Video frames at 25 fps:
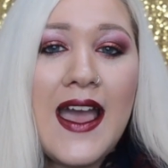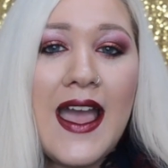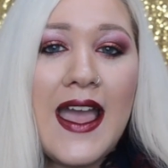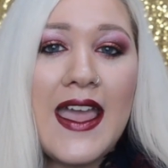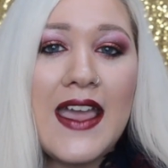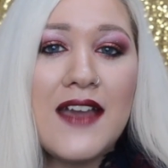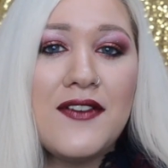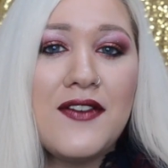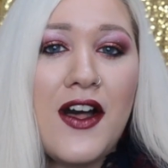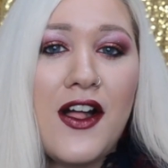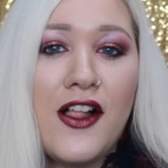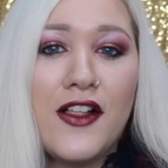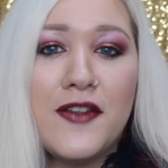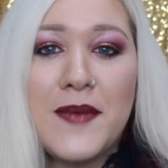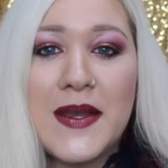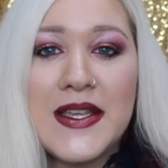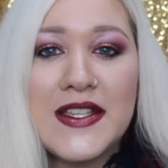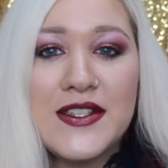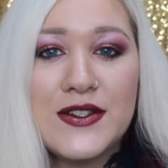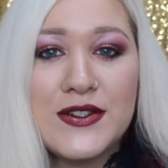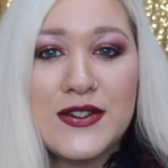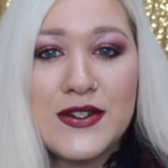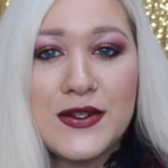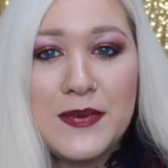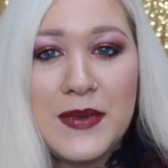I have all of my
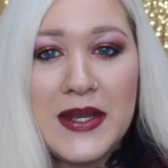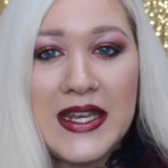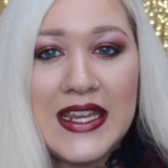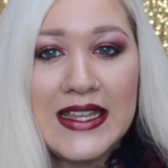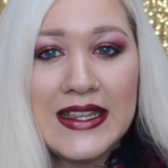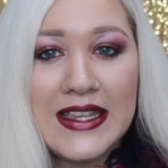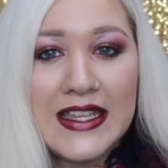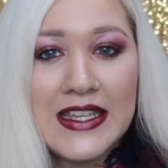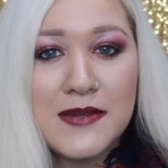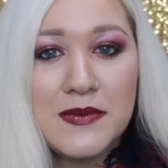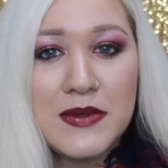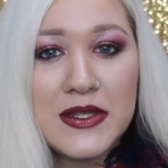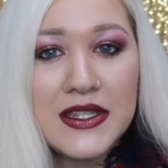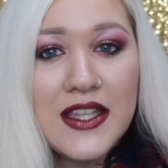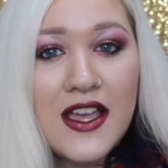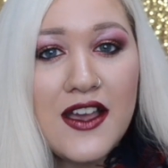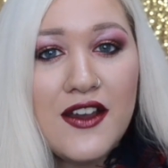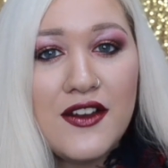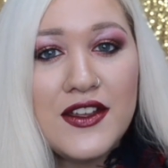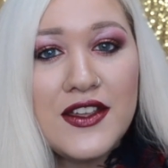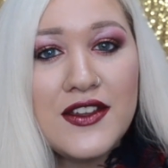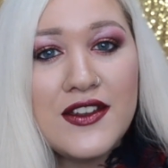social media linked below.